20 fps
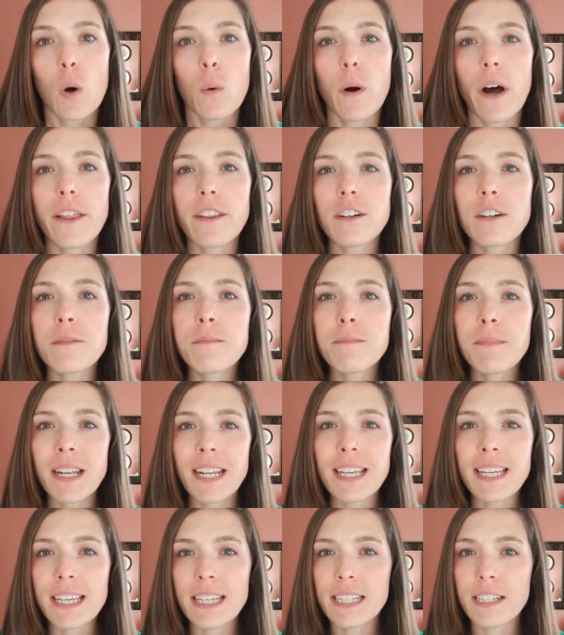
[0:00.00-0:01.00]
While there are
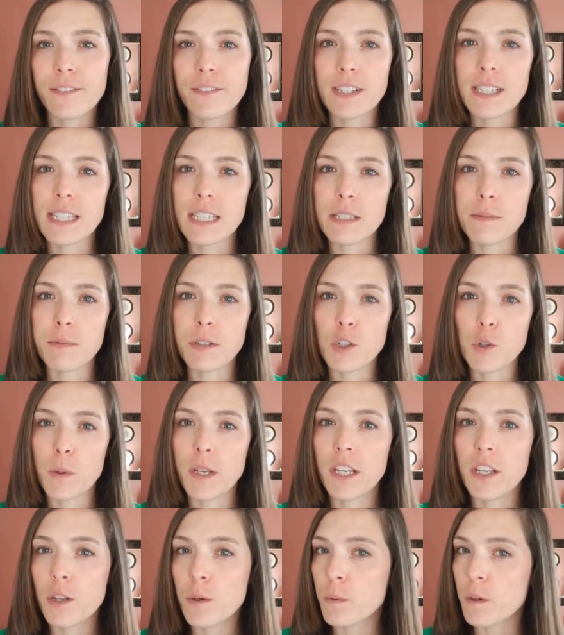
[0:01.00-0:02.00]
many key differences
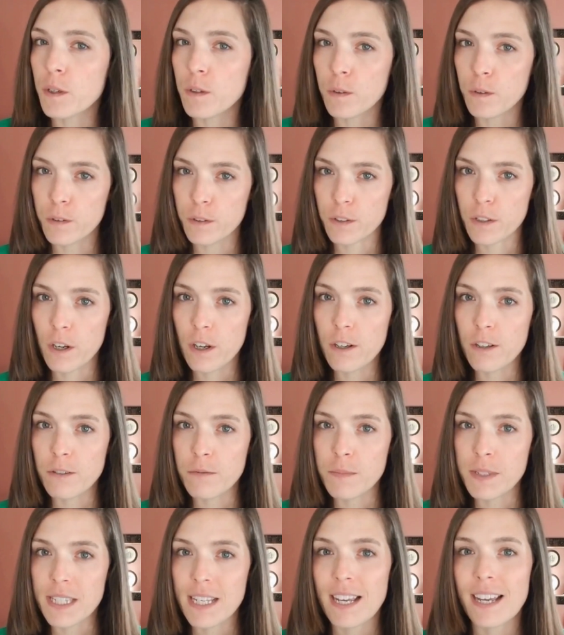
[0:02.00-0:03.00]
between newer and older
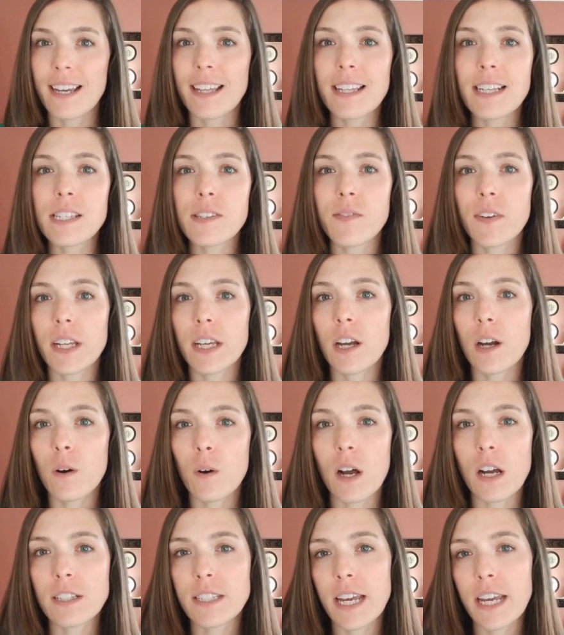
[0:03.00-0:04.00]
homes, in this video,
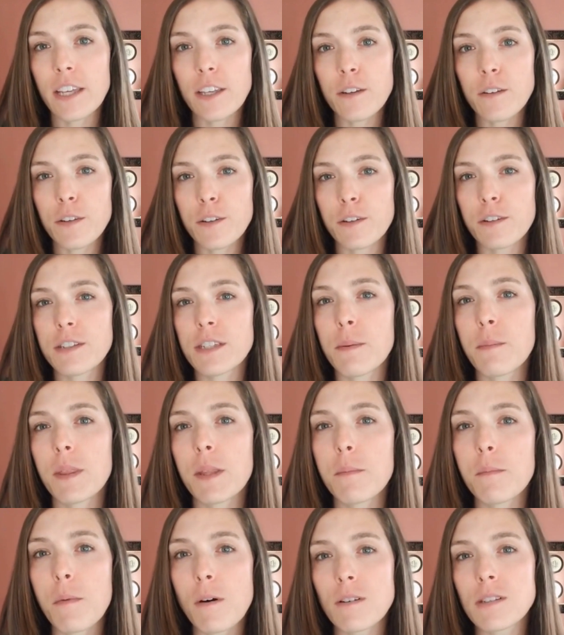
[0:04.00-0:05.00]
I'll take you through some of
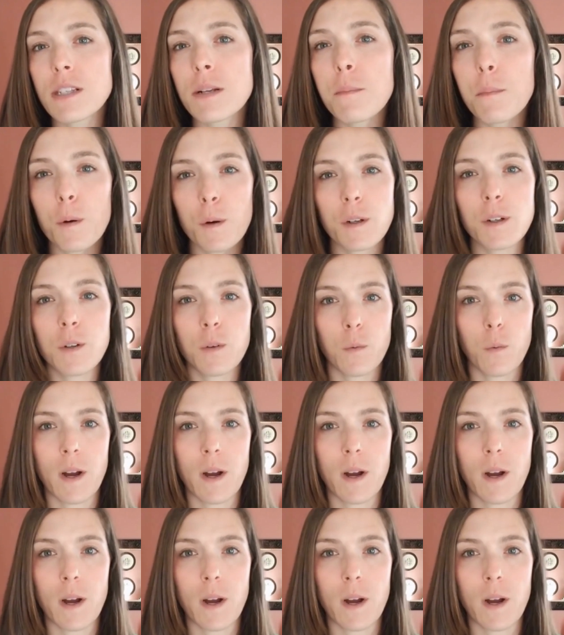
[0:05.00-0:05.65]
the most important